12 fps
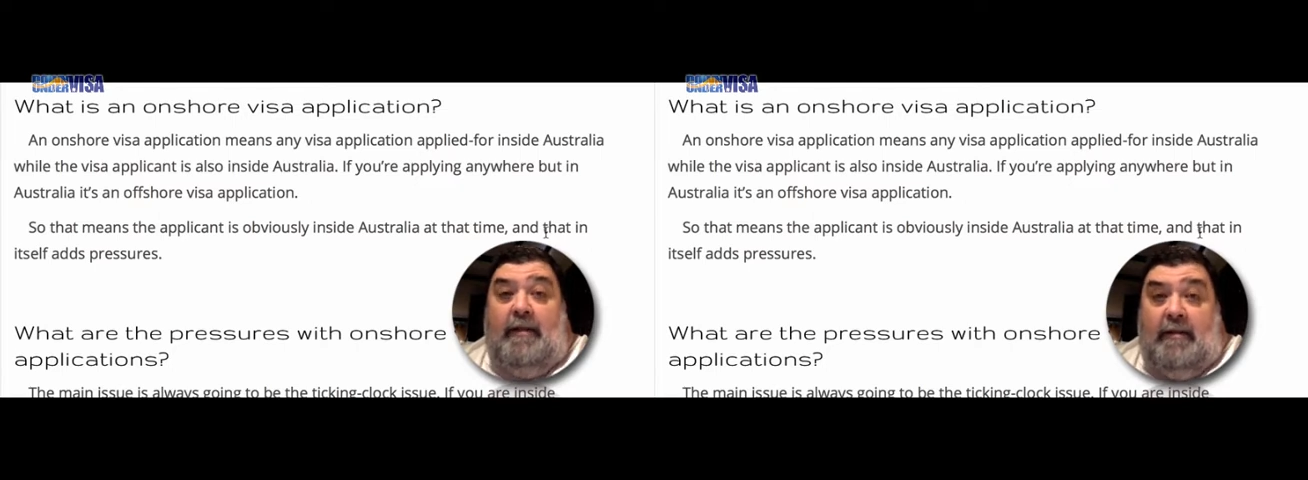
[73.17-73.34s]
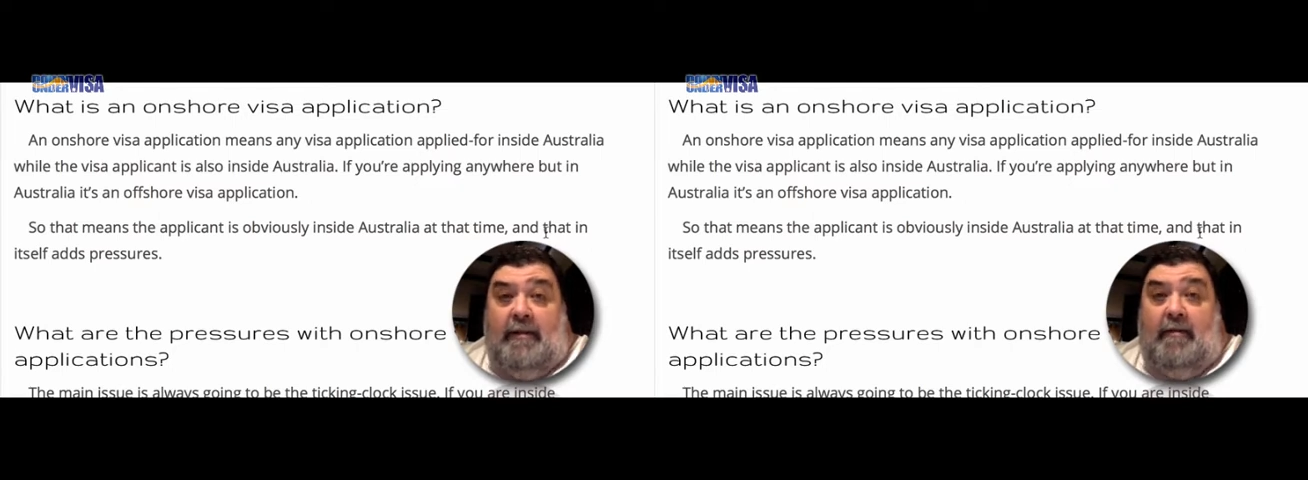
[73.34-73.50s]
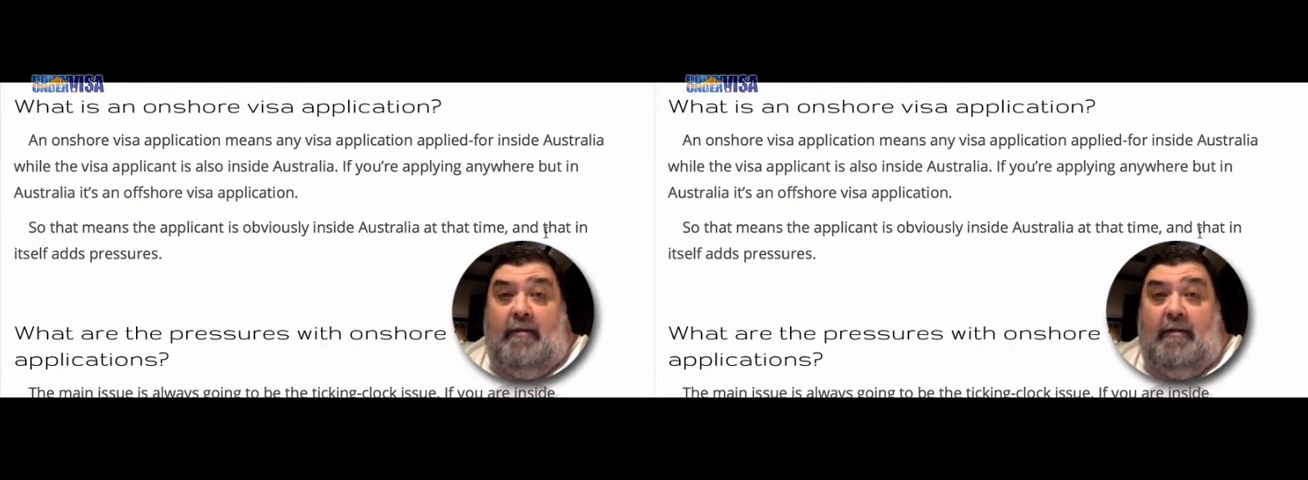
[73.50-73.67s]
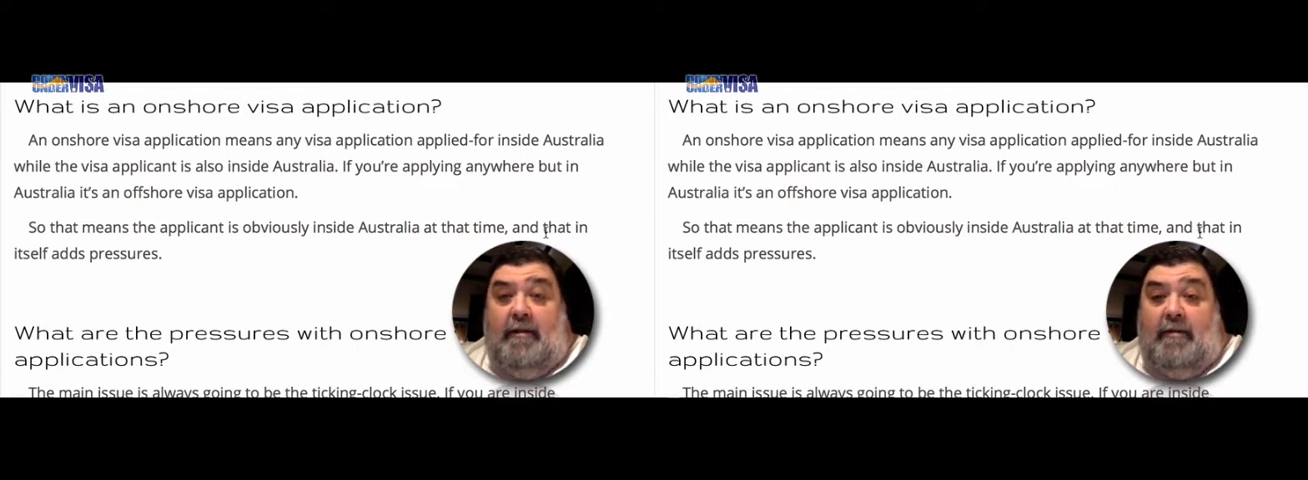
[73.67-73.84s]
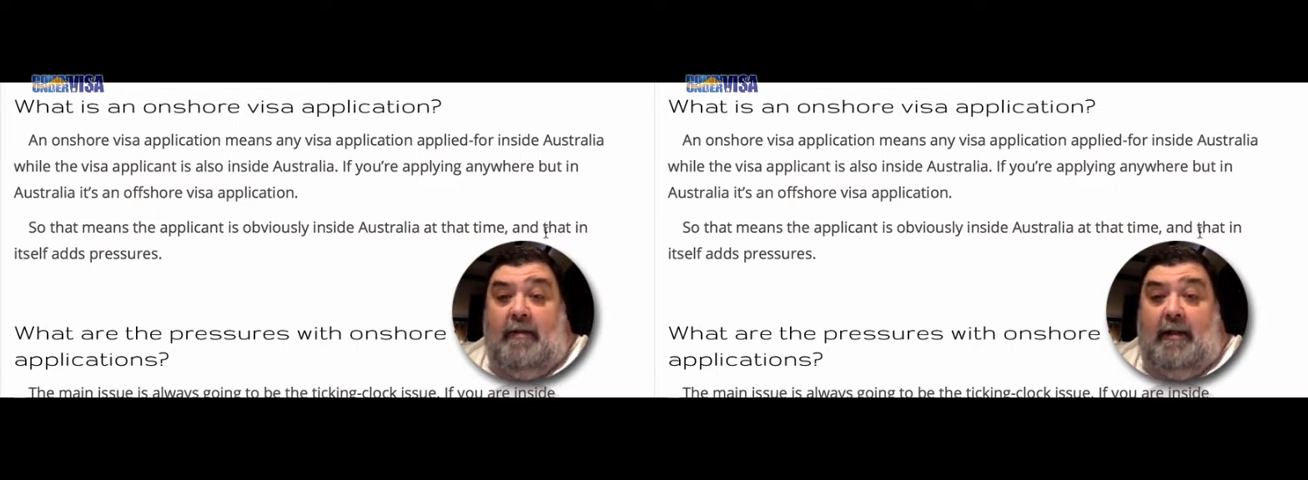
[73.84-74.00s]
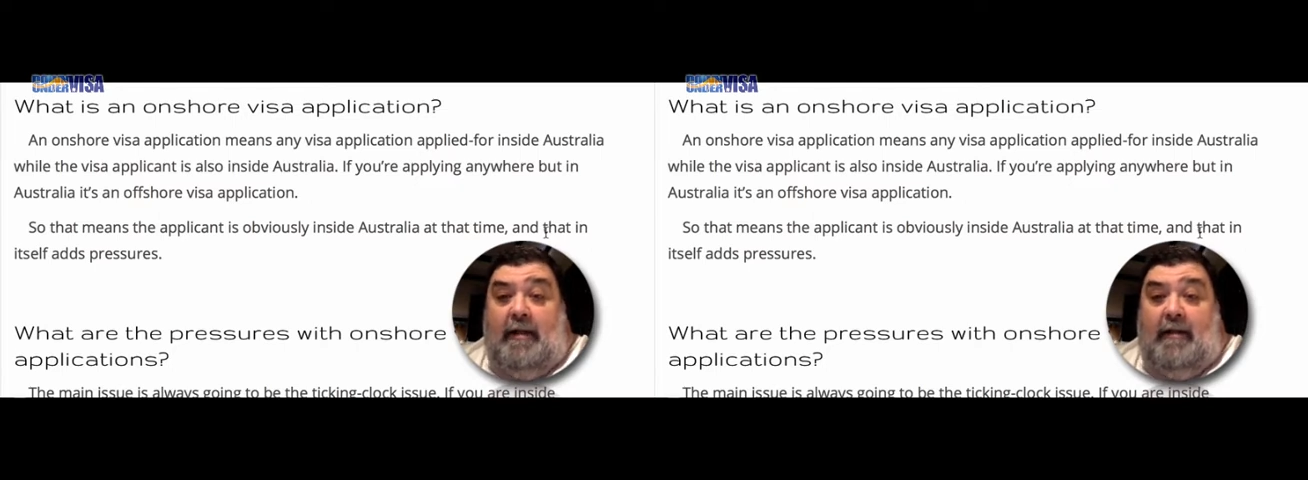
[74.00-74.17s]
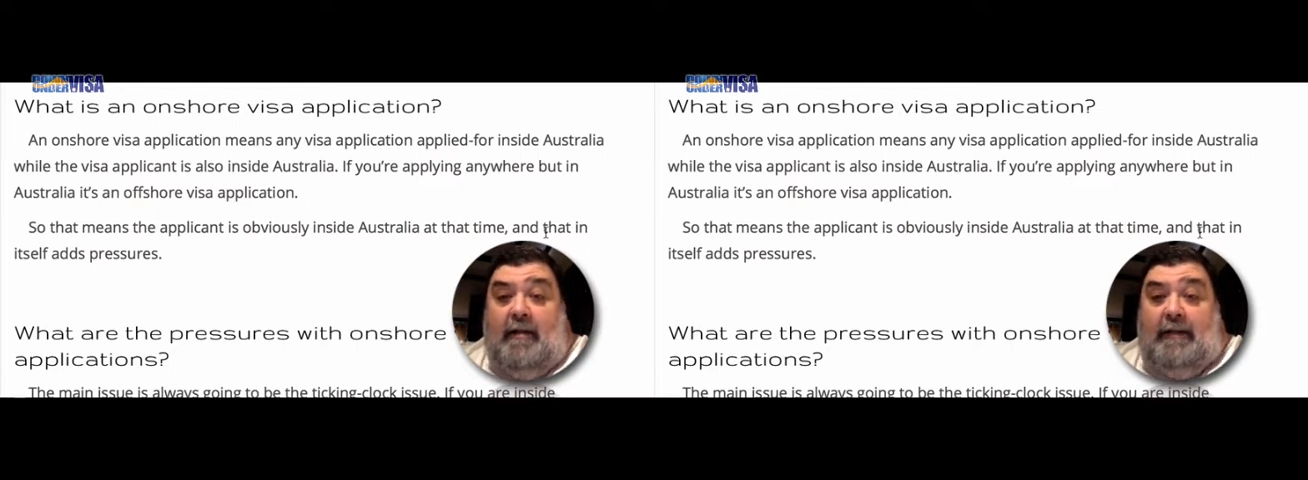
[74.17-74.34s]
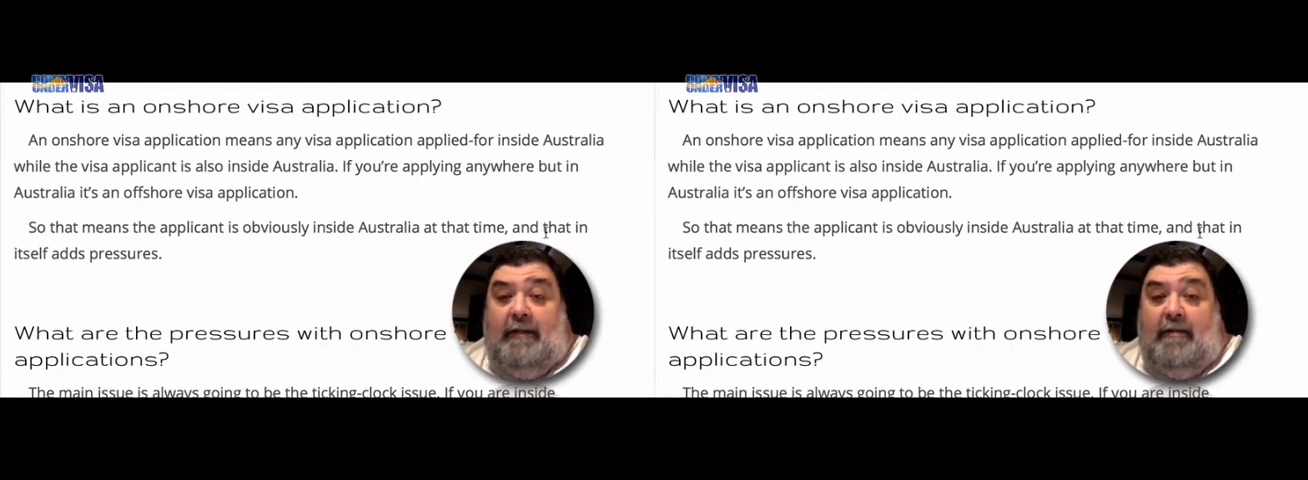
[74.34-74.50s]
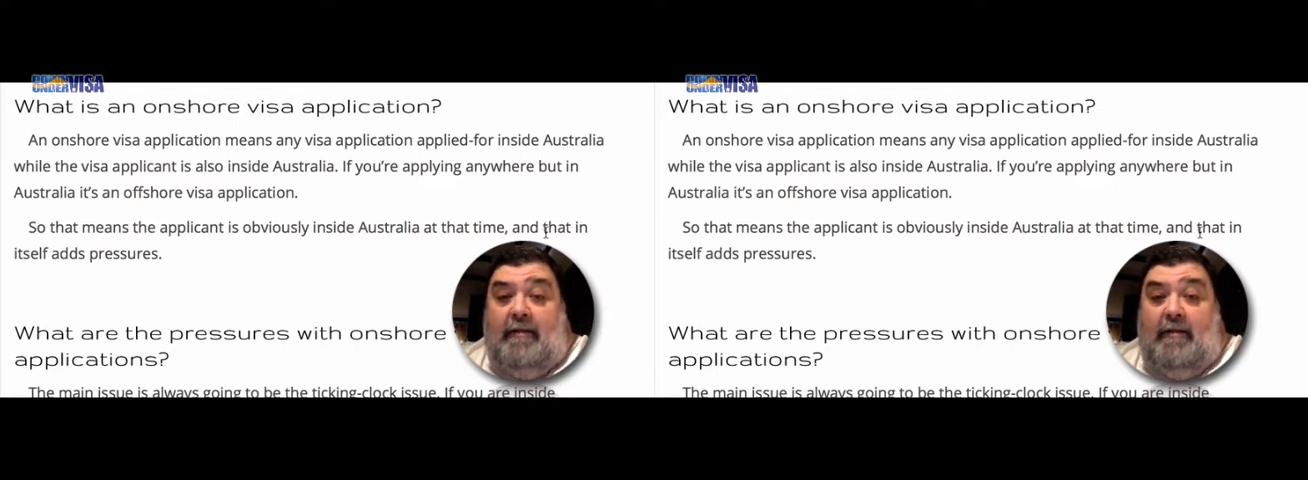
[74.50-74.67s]
inside Australia at
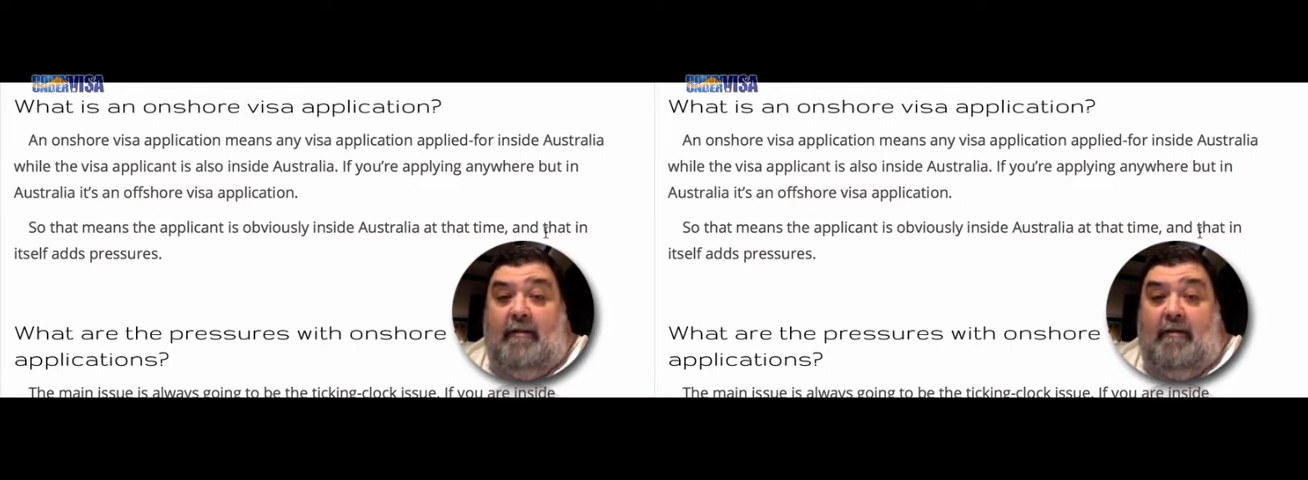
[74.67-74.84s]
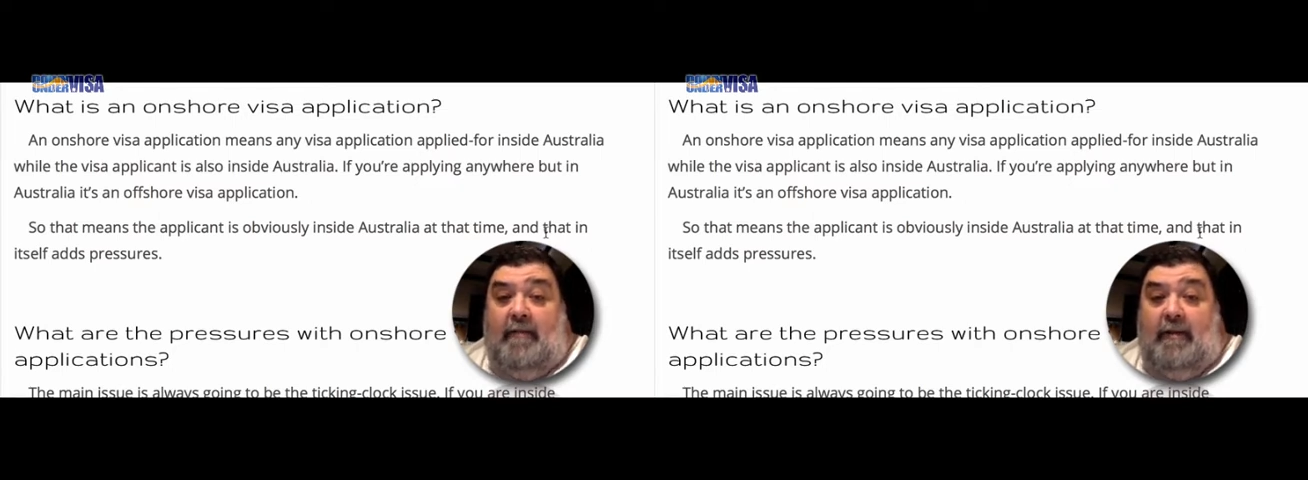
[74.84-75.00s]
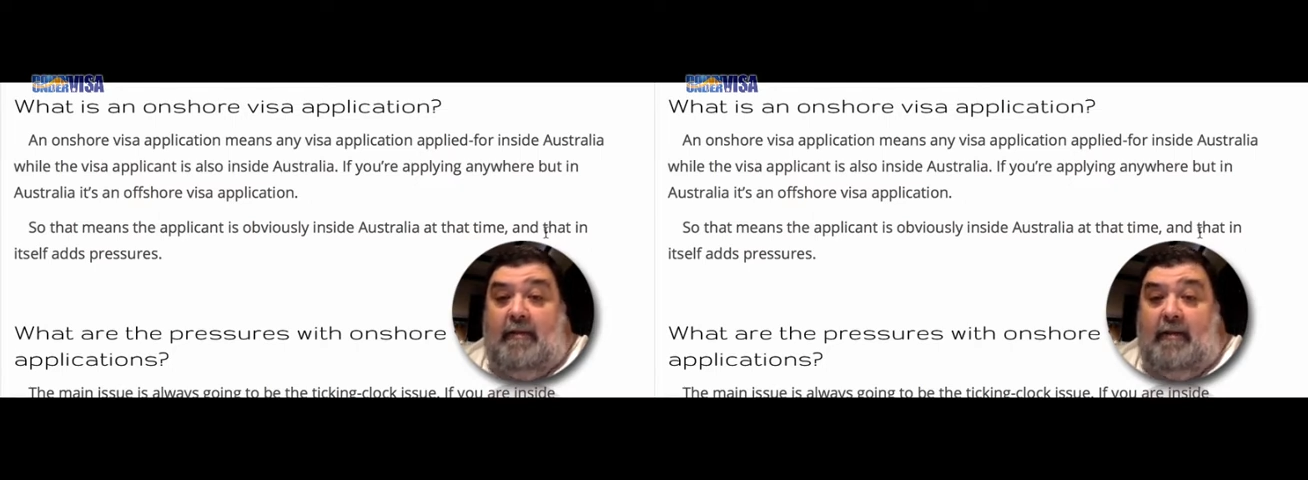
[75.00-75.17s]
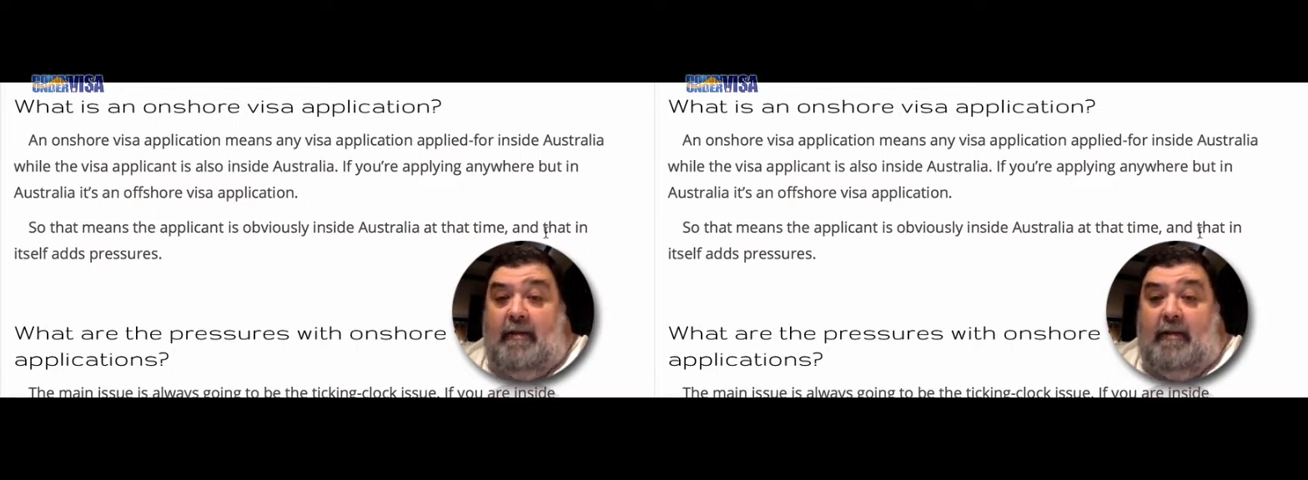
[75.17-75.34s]
that time, and